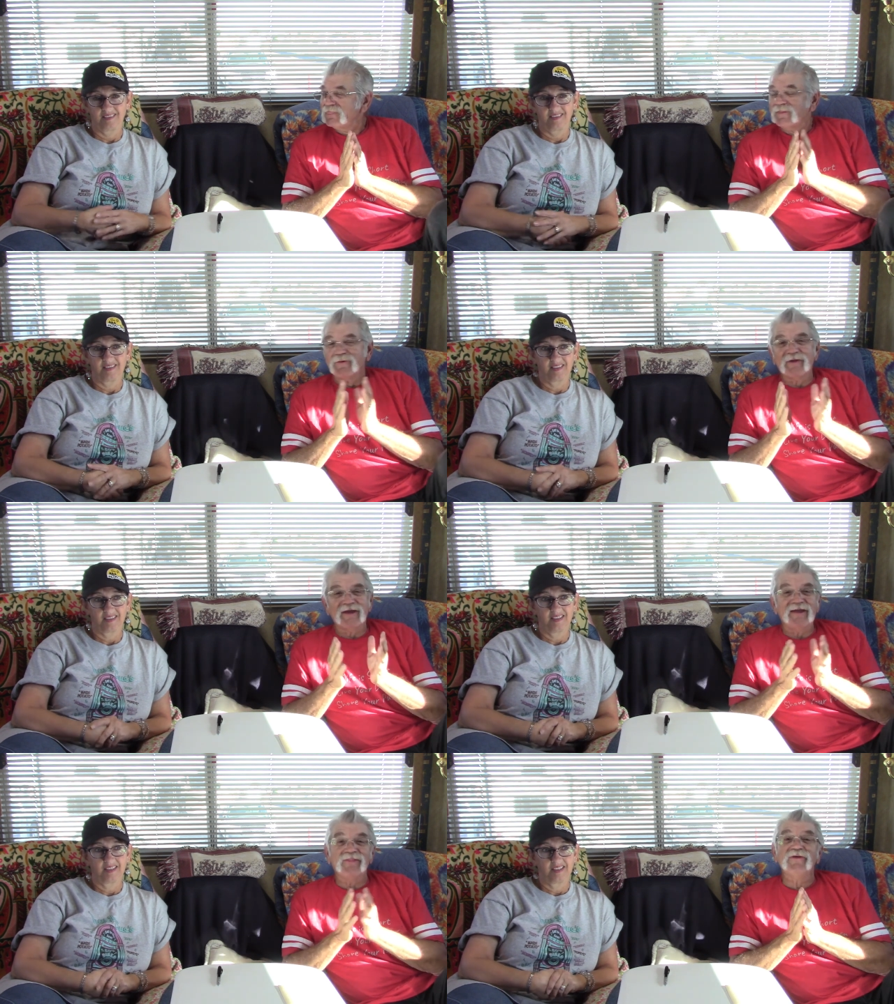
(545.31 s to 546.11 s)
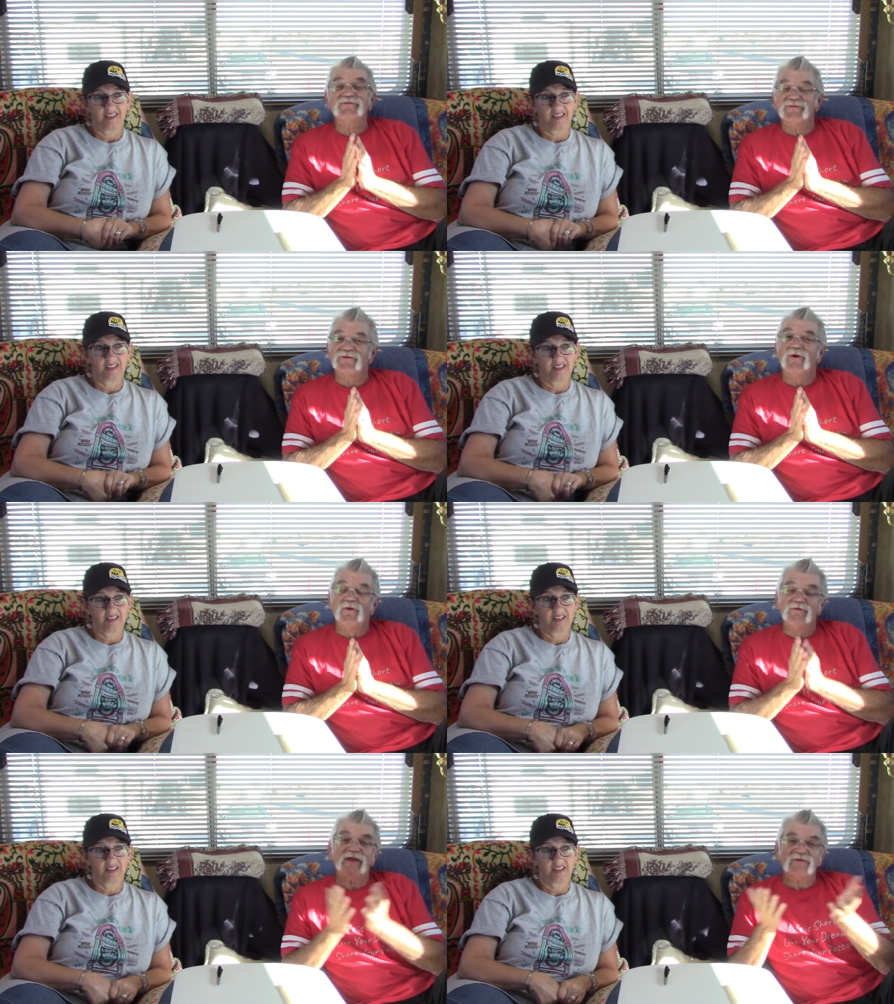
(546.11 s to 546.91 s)
Speaker 1: okay, this is an
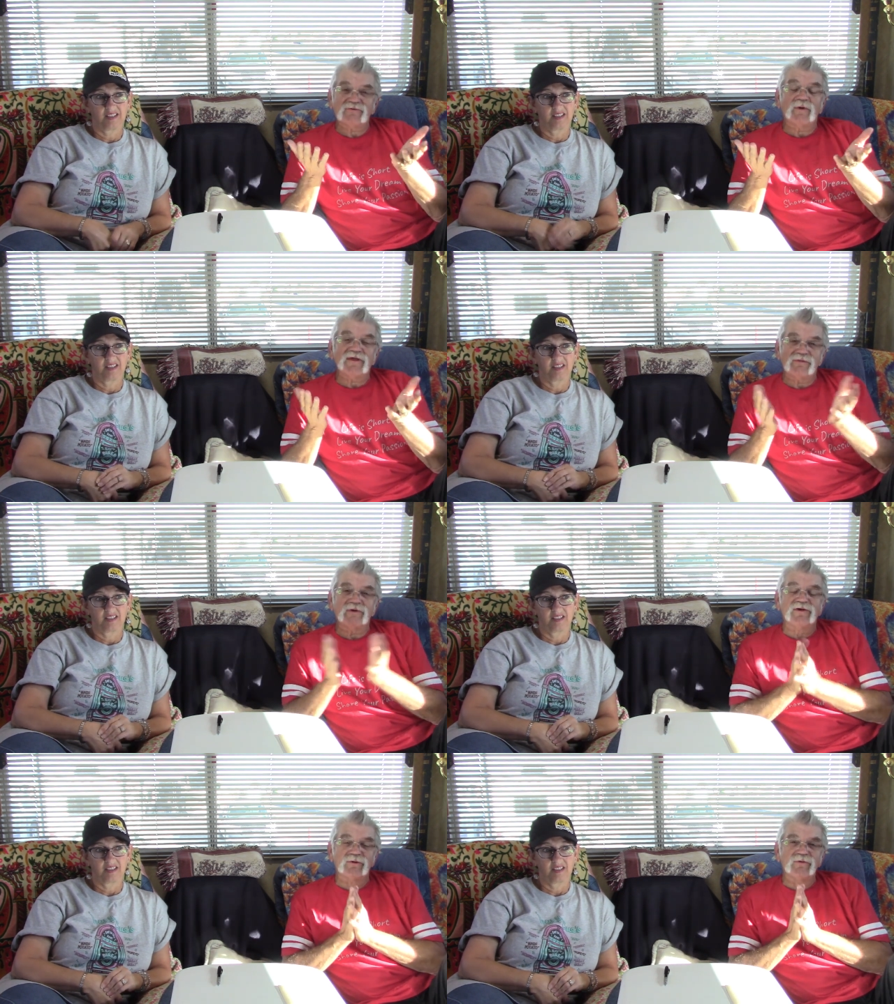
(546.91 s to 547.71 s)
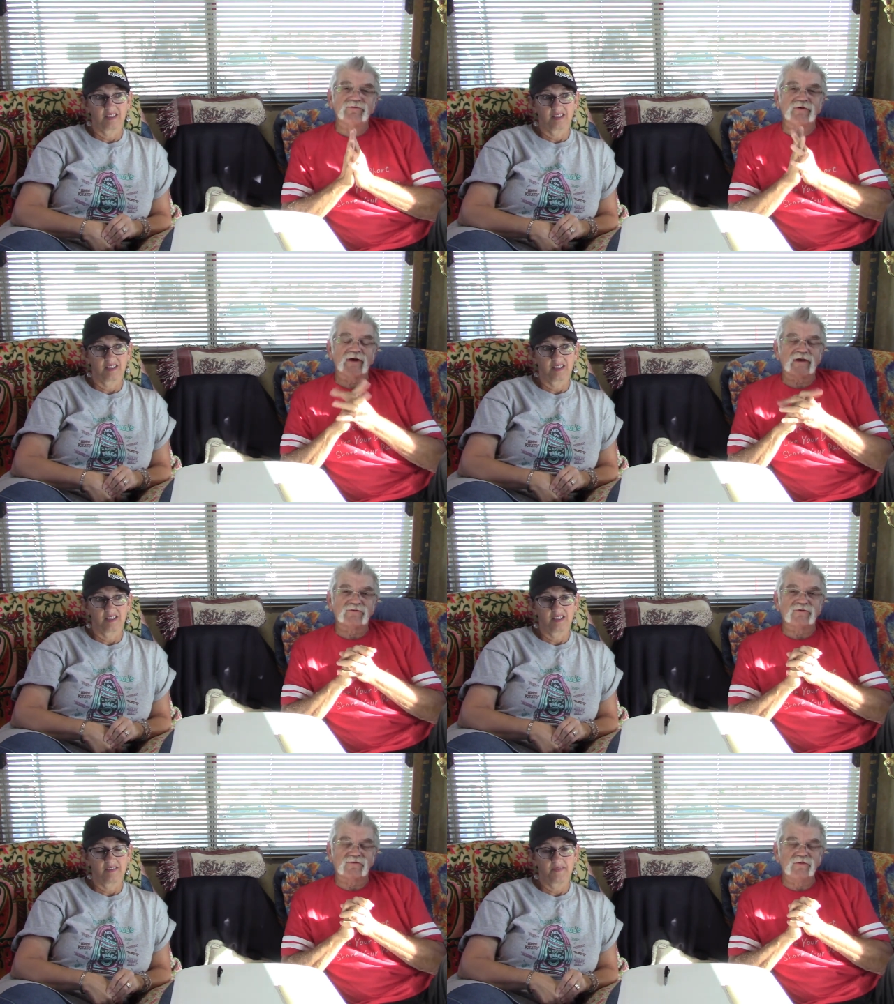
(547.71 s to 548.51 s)
old, it's a 23-year-old truck.
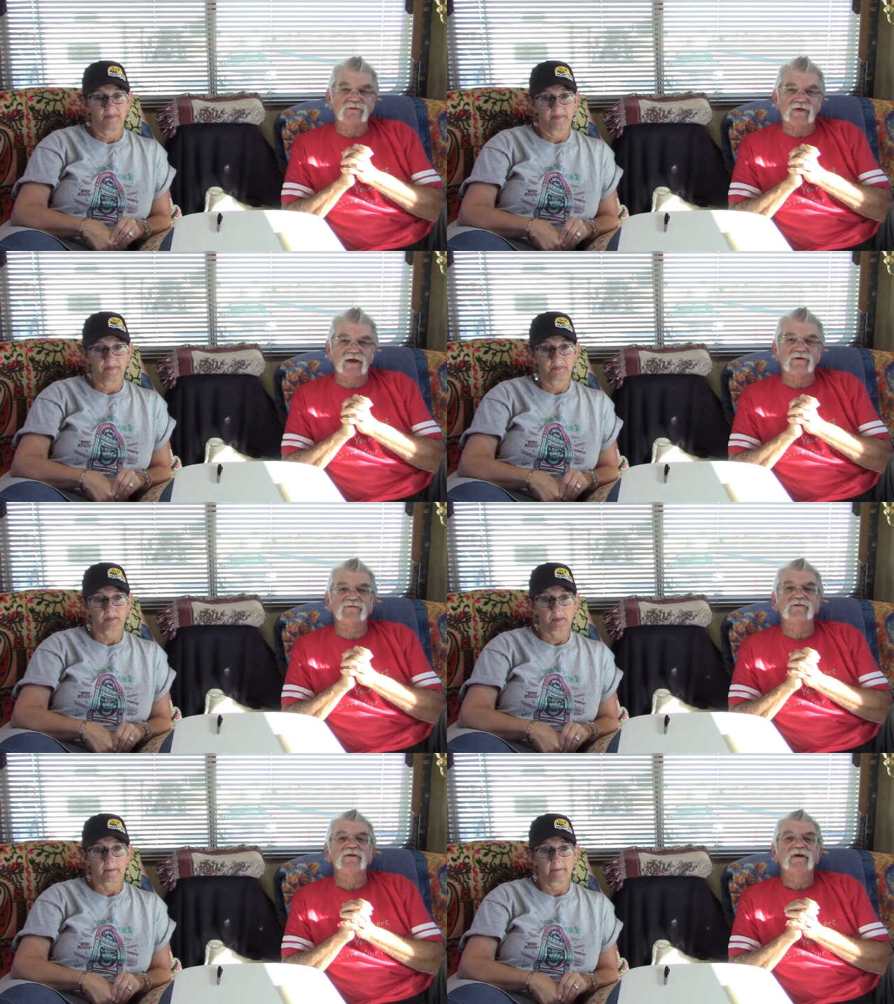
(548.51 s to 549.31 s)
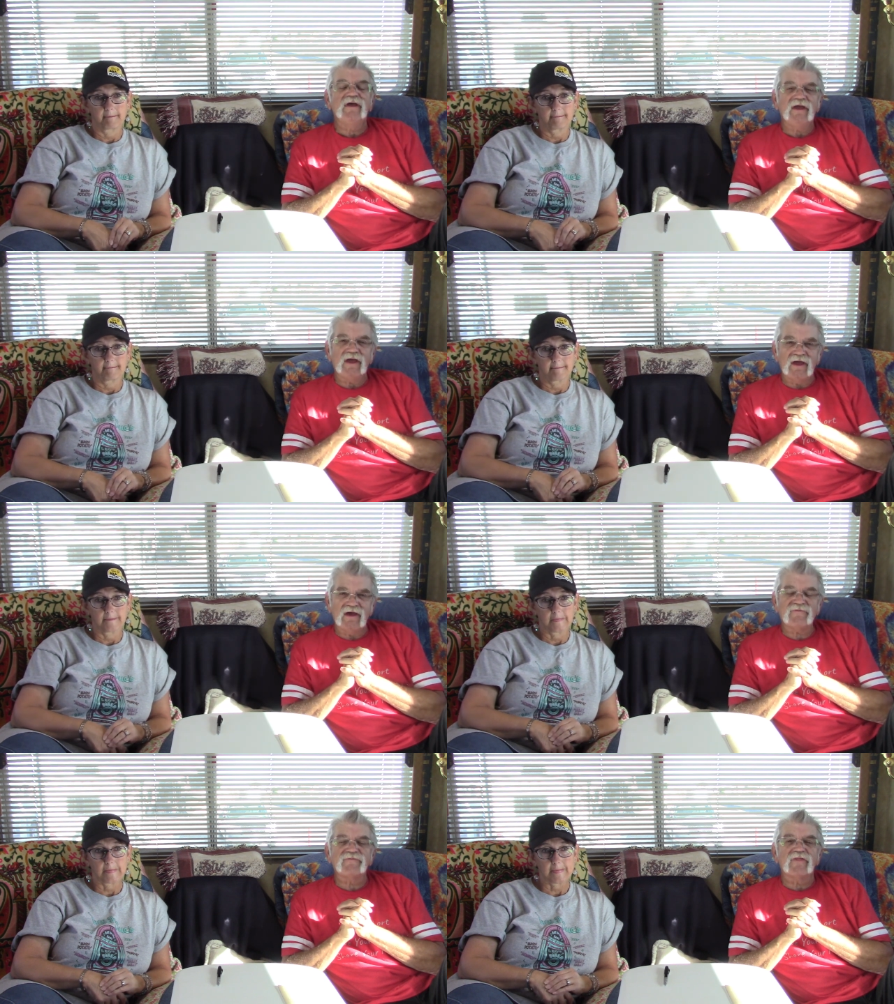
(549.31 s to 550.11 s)
It's a 2000
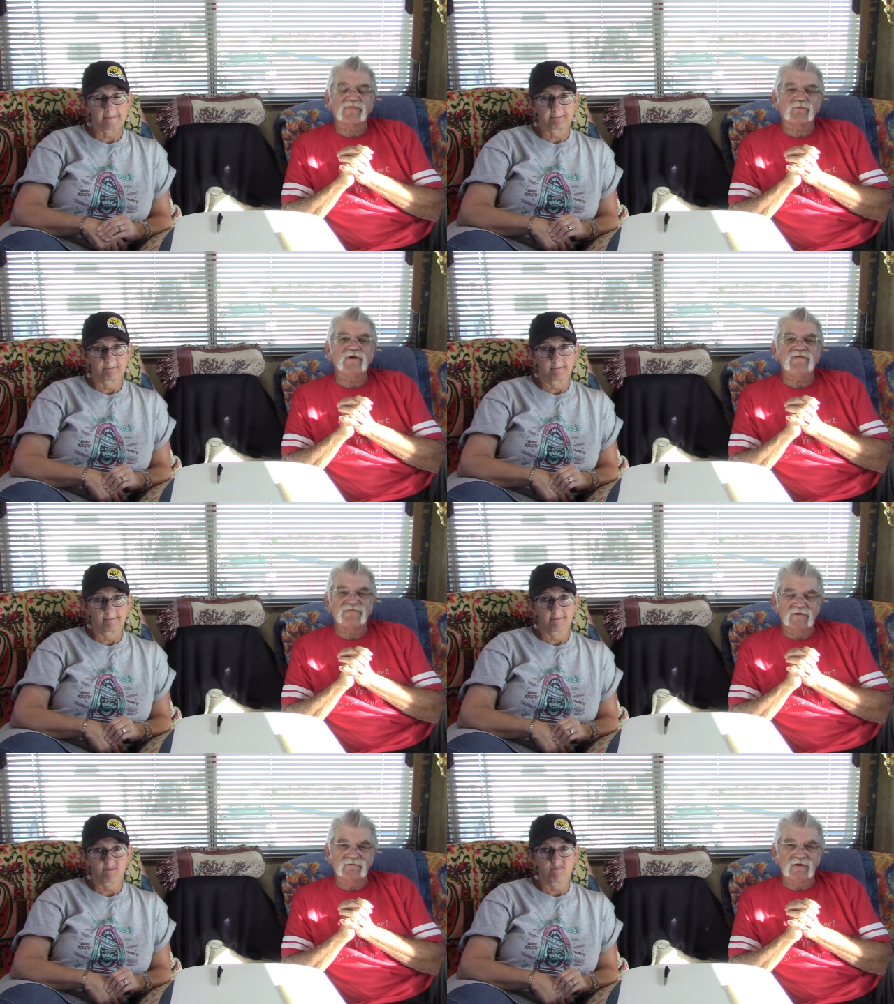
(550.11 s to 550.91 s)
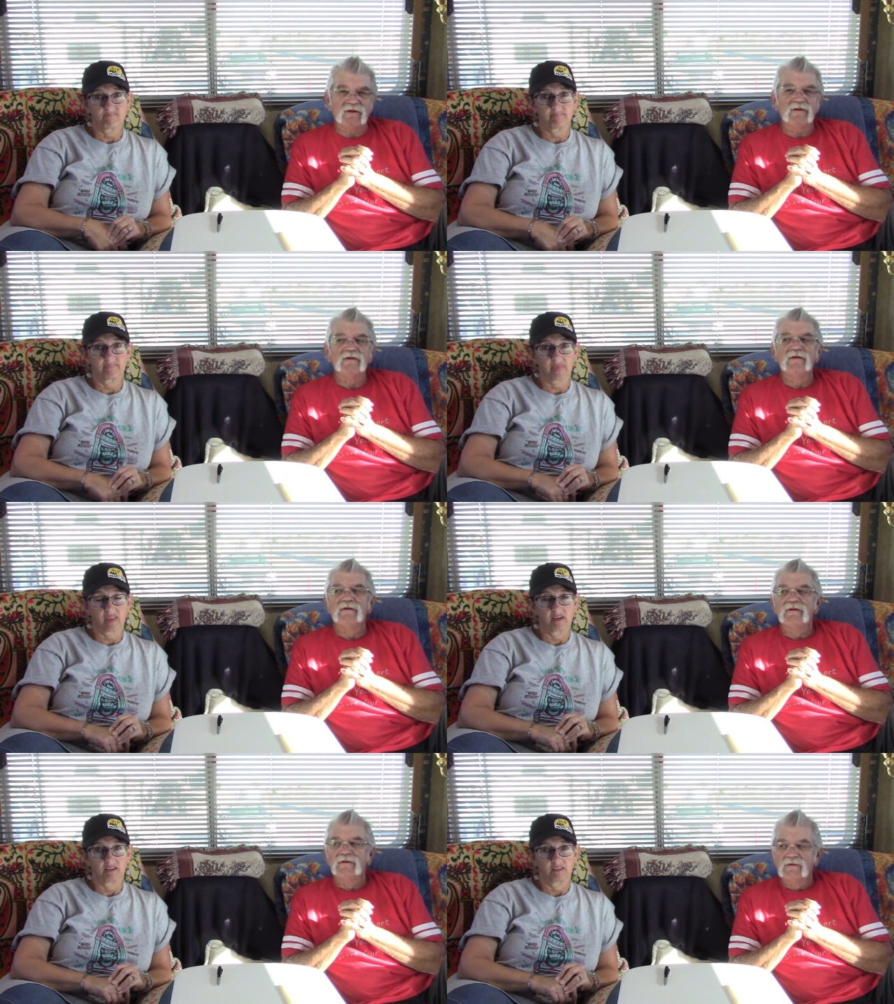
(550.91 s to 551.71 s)
F350
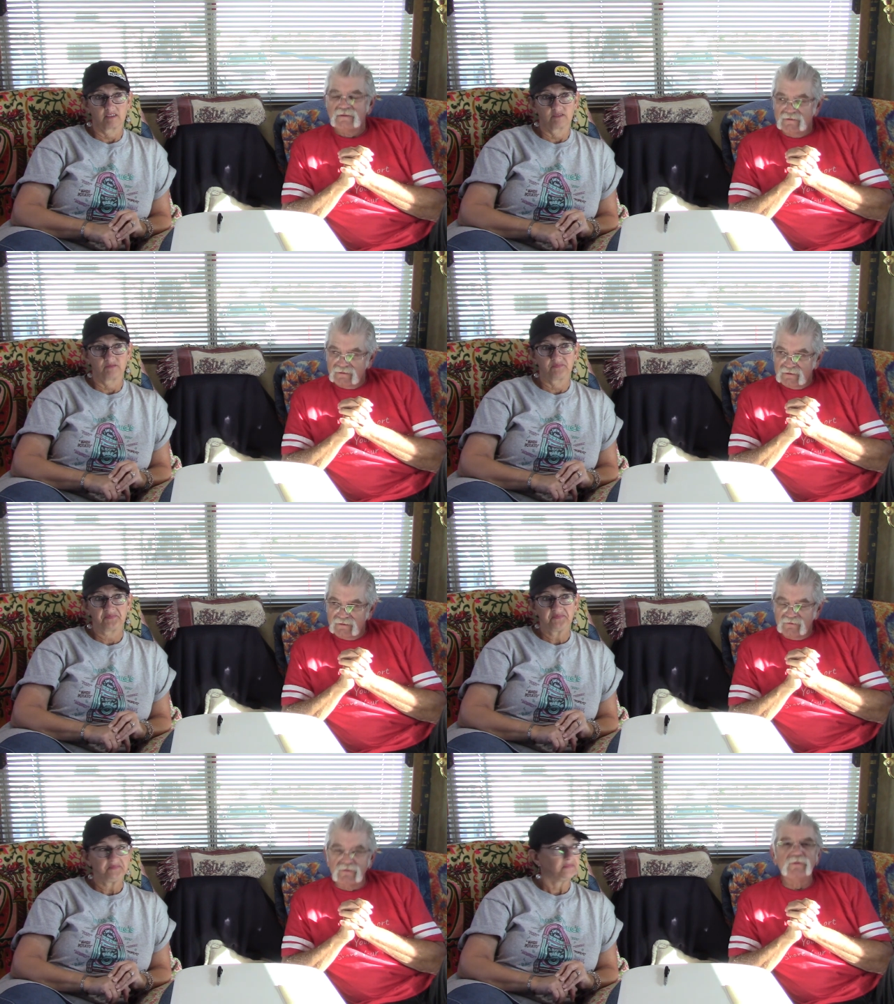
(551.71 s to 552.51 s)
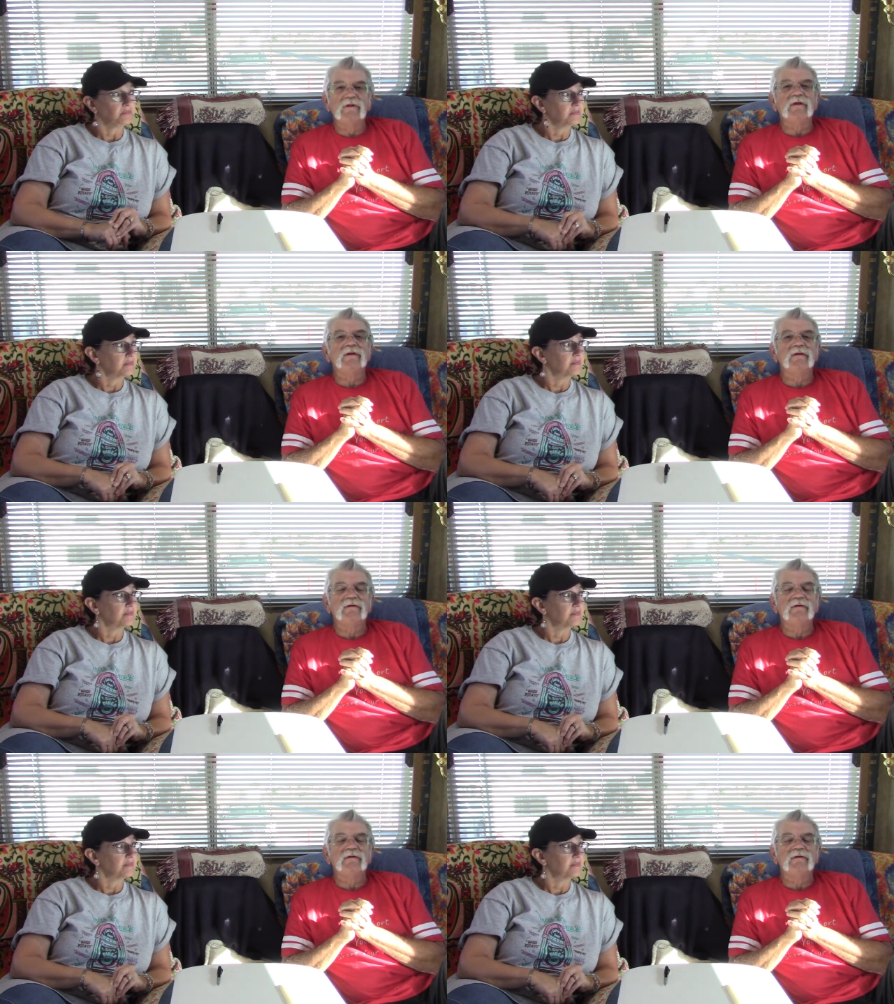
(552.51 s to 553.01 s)
Dually,